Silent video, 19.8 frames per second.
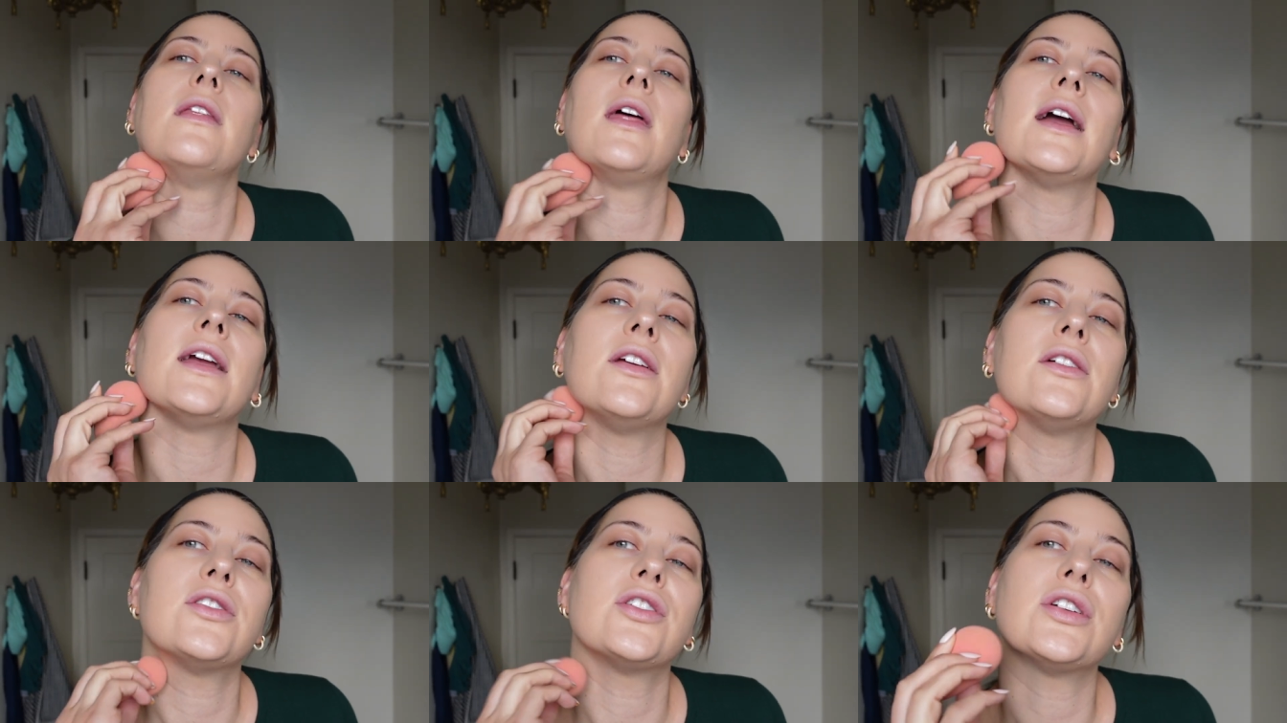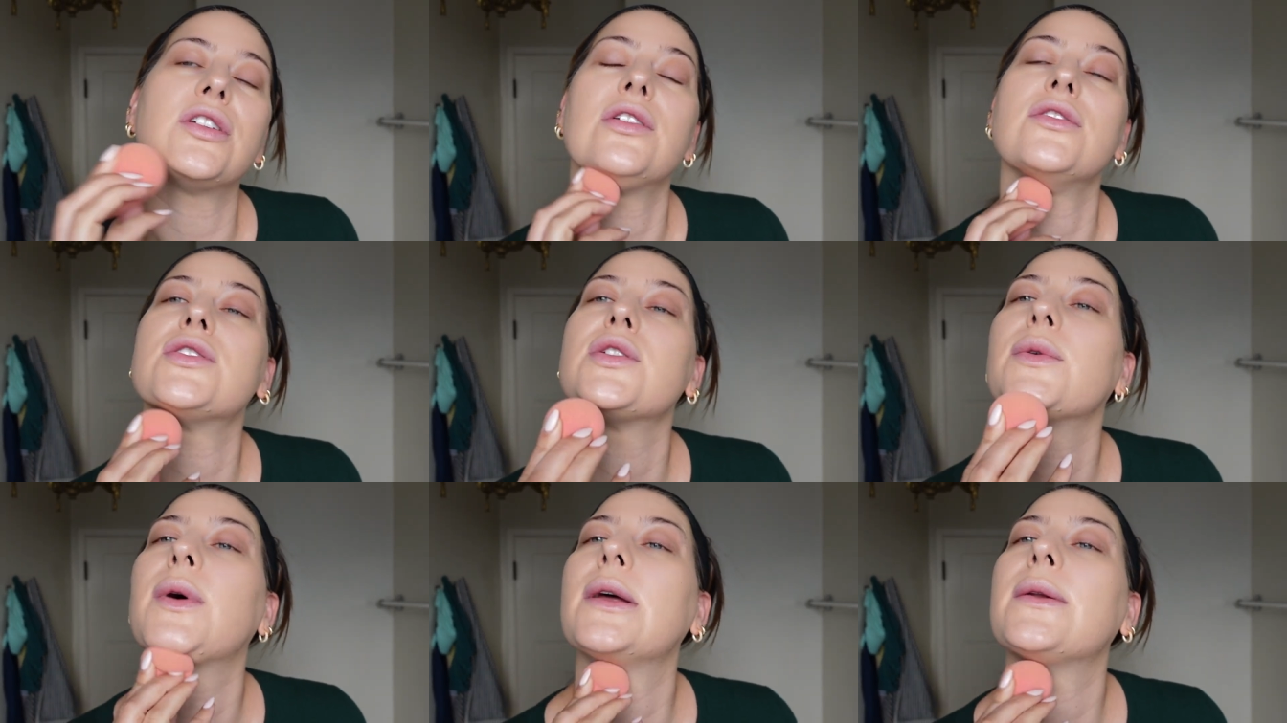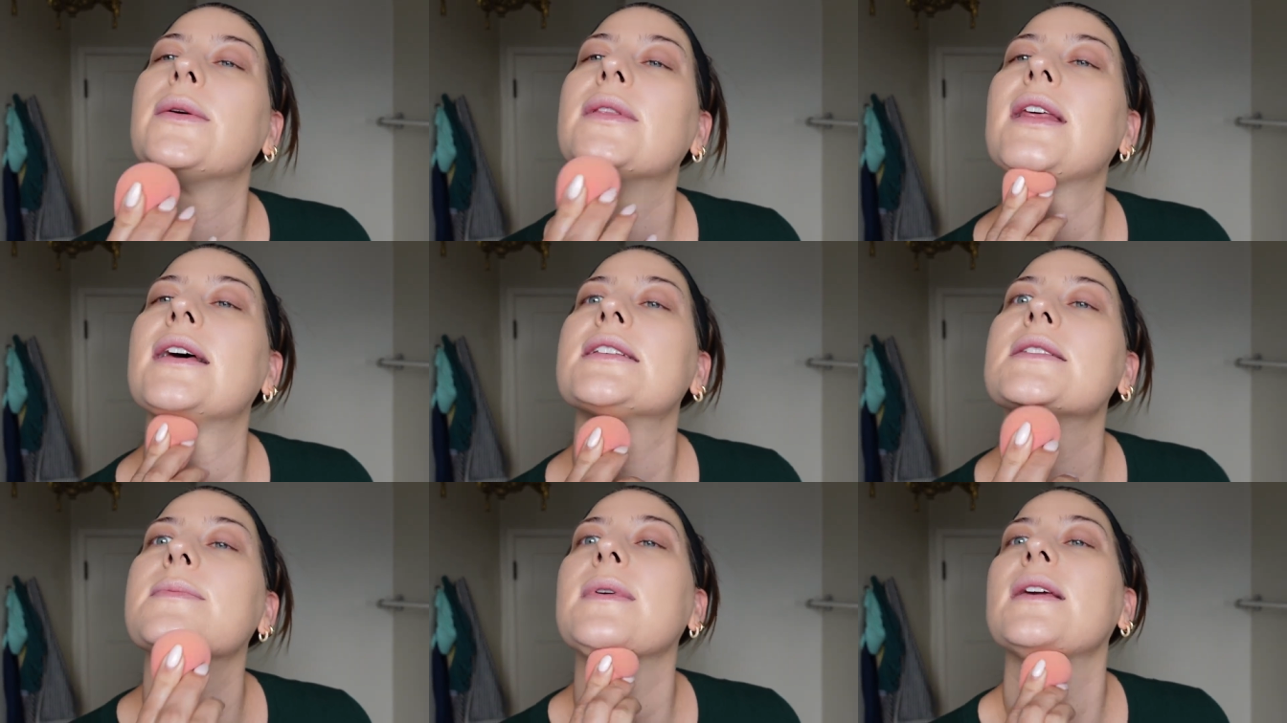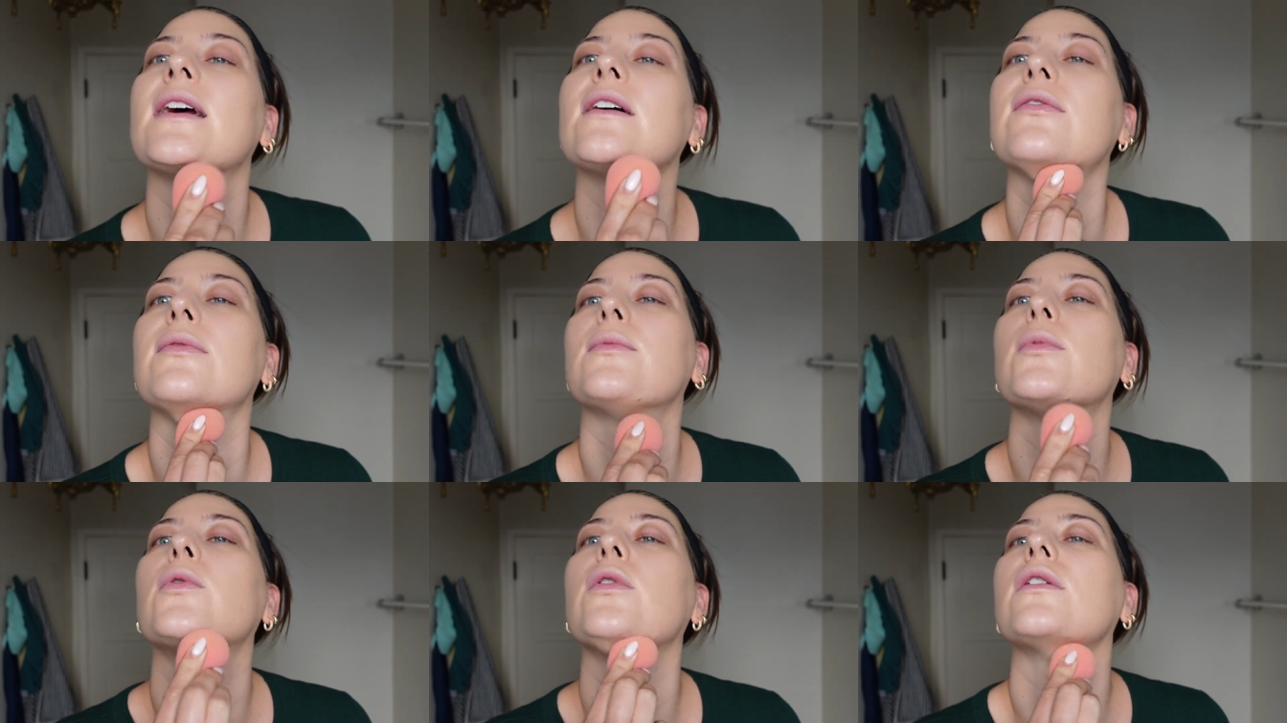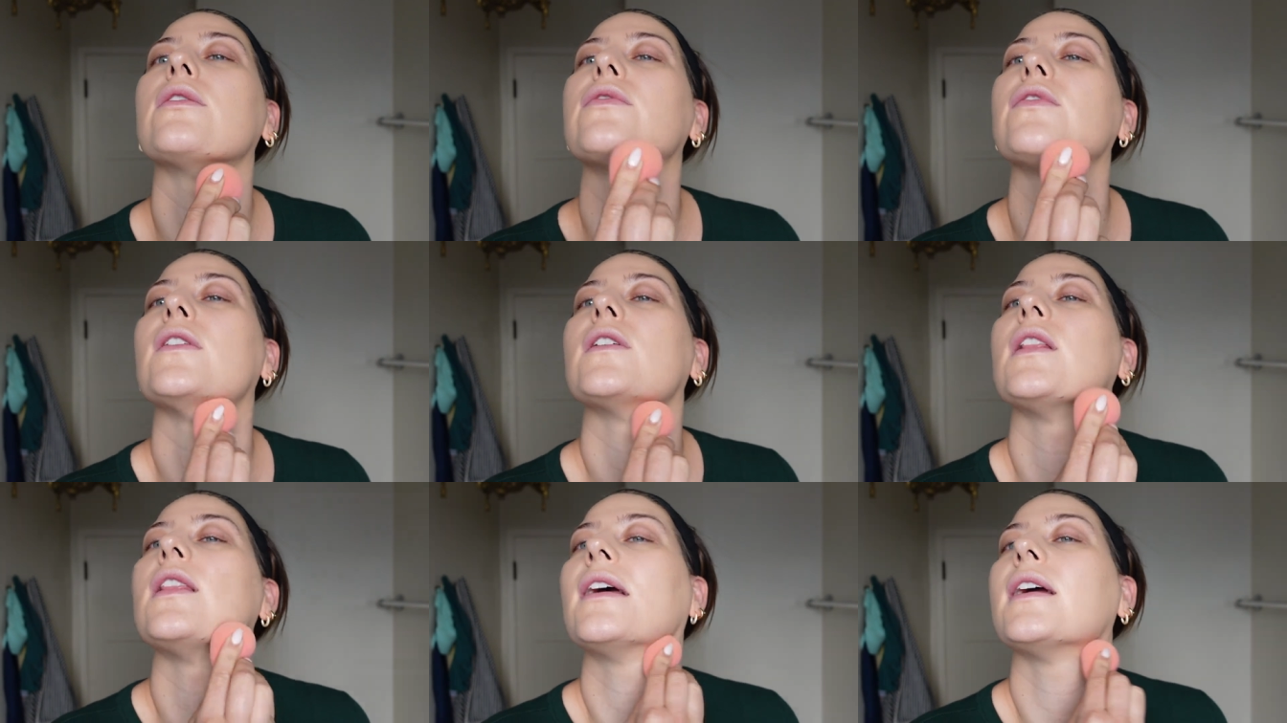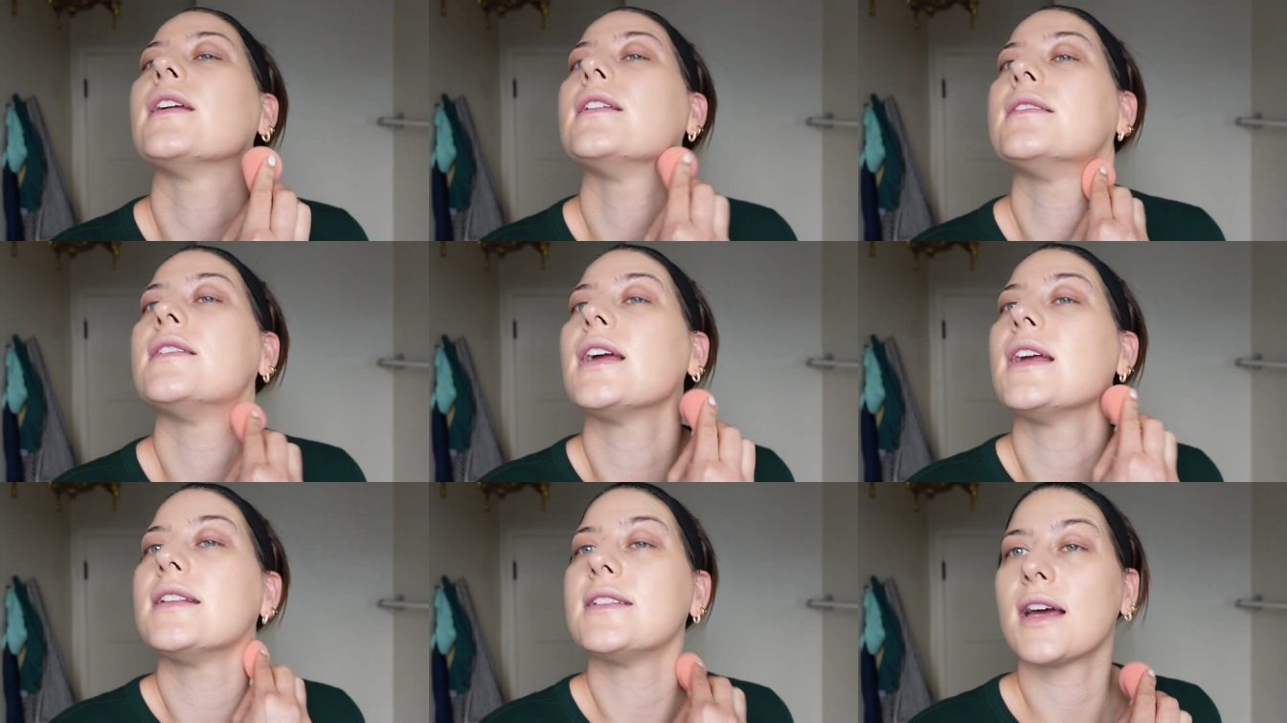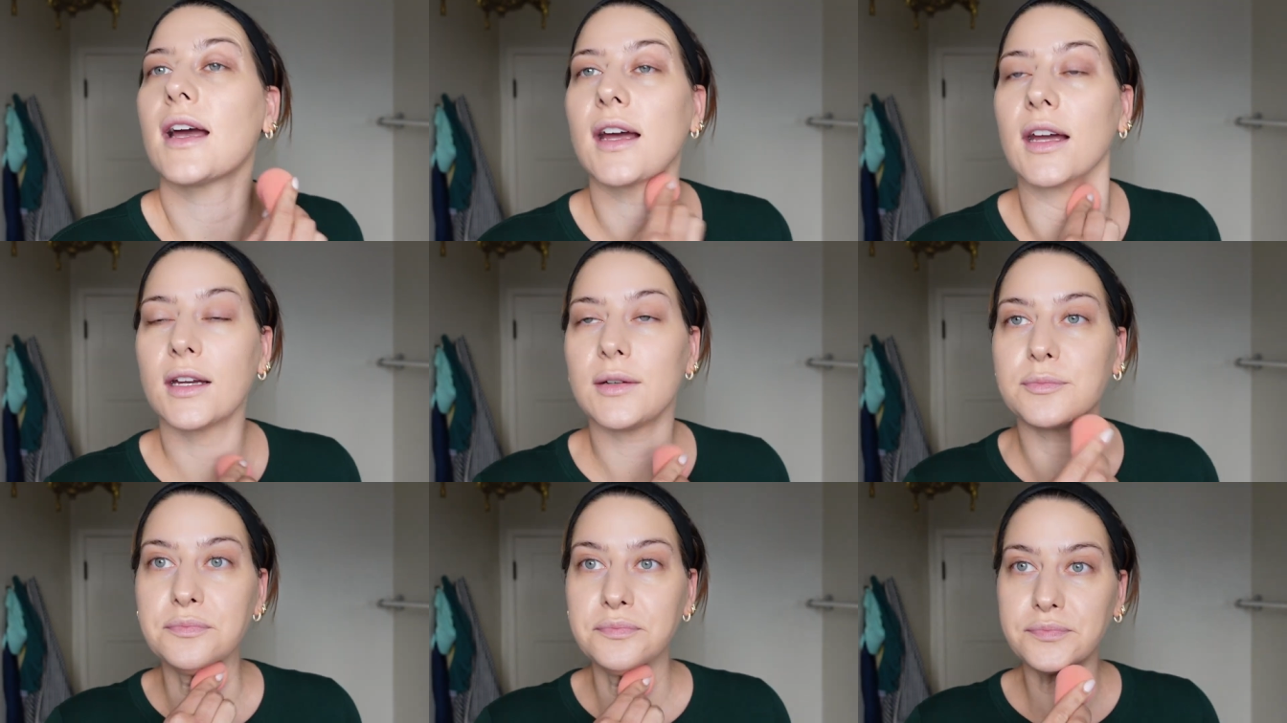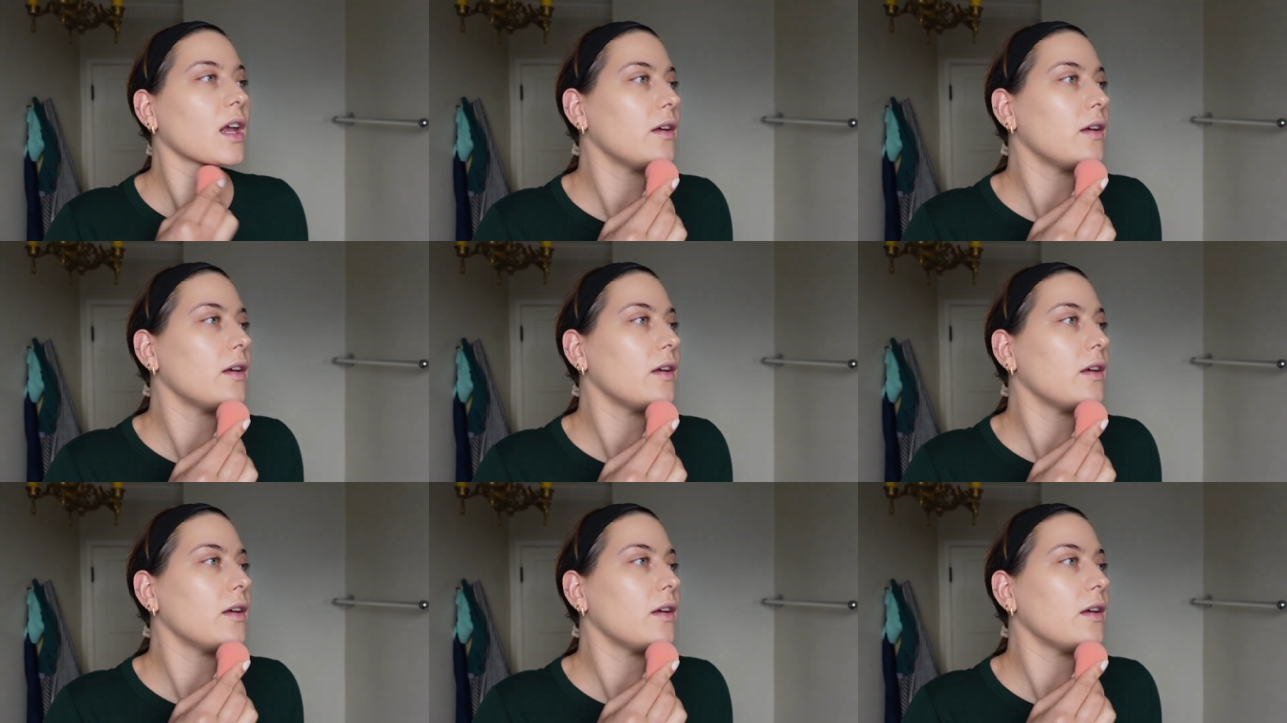I usually use the one with SPF more for like daytime